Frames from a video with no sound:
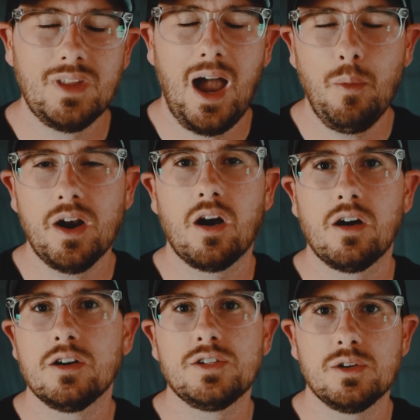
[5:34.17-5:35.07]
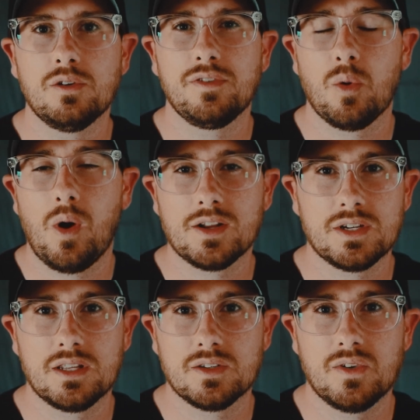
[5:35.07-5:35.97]
I want to urge you, if you're
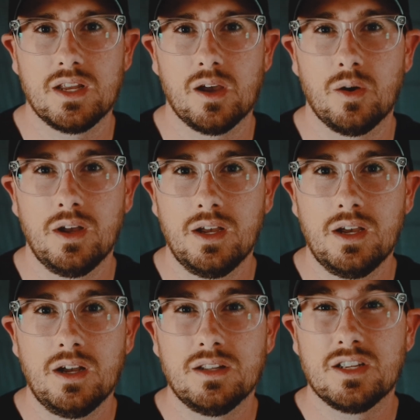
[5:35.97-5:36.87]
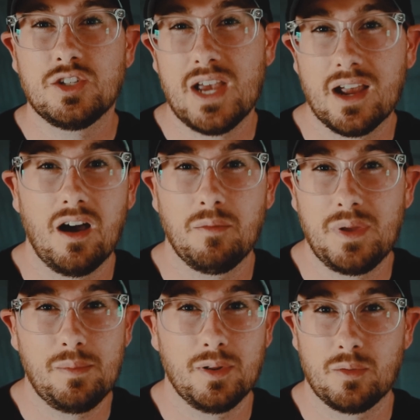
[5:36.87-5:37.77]
watching this video, to check on
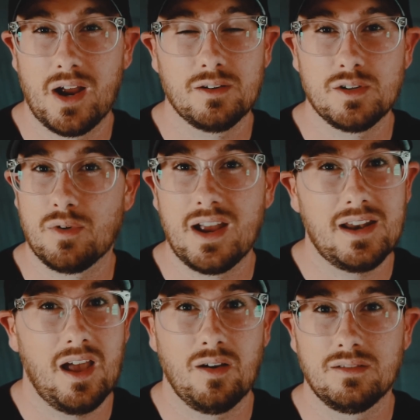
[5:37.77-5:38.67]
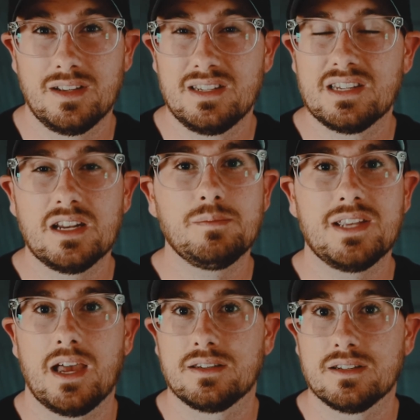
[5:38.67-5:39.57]
people around you right now. Send them
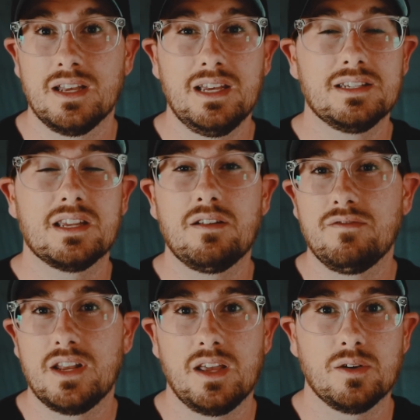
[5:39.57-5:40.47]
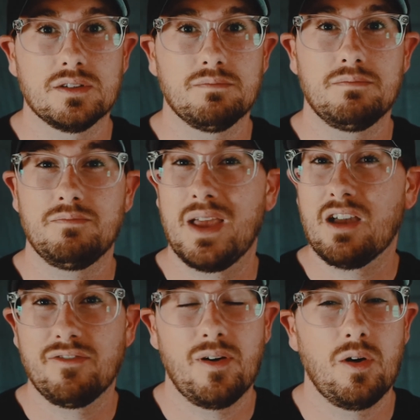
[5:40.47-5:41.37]
text, send them videos, make
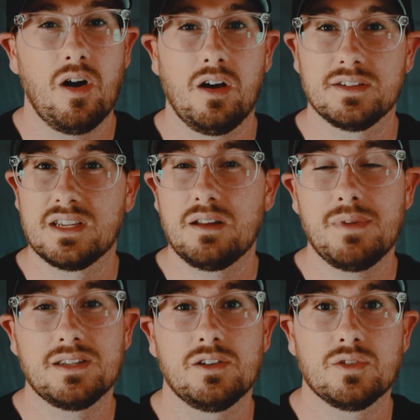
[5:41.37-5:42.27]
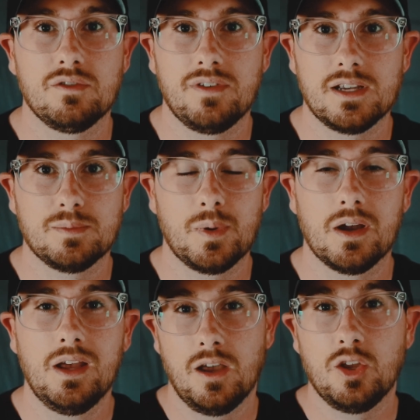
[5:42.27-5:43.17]
a phone call, send a message through Facebook.
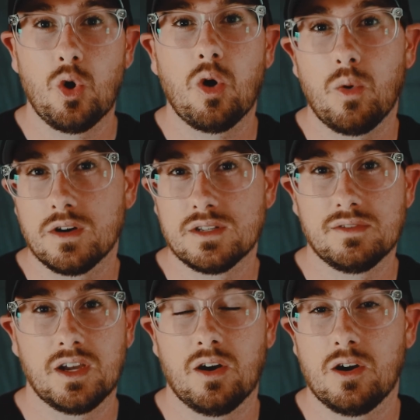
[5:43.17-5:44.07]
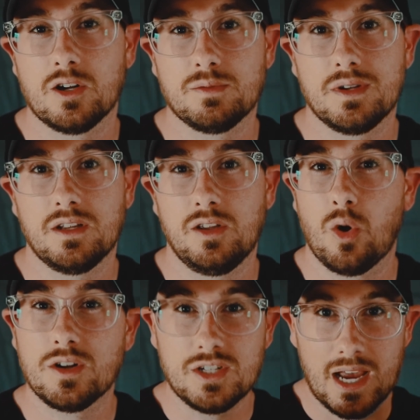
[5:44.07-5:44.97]
Your words of encouragement,
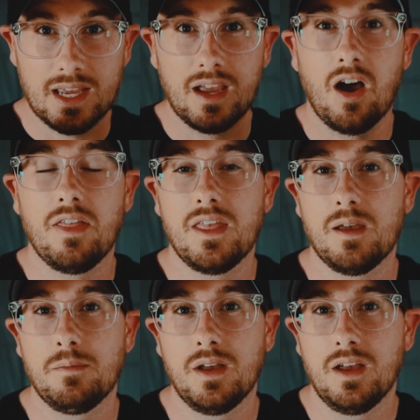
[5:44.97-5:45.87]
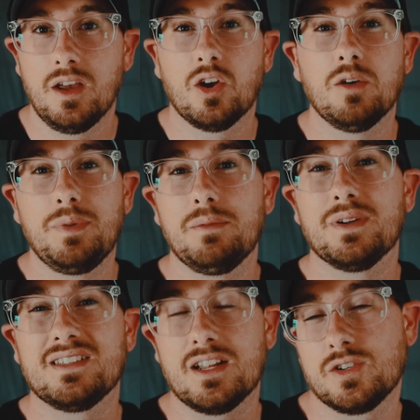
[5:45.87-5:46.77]
your checking on them could be
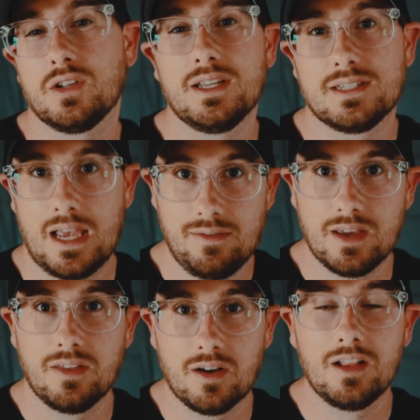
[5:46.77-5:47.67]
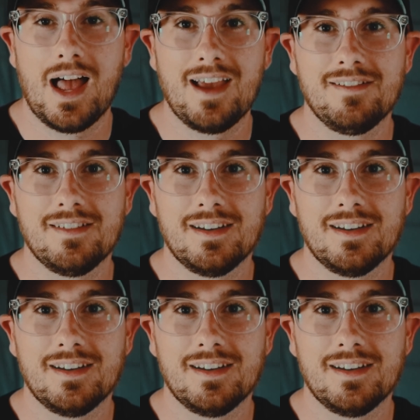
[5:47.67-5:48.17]
potentially saving their life.